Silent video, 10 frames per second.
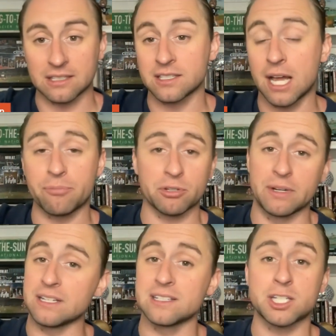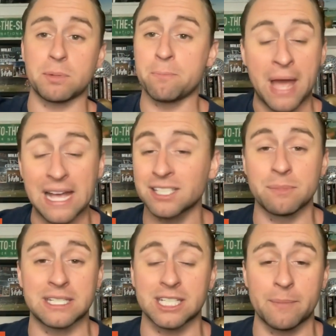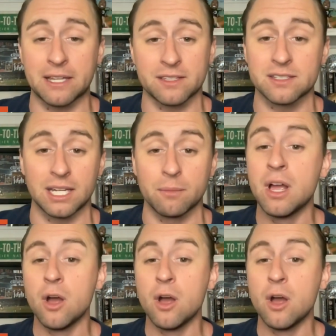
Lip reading: the top 3 reasons to be pessimistic about this team.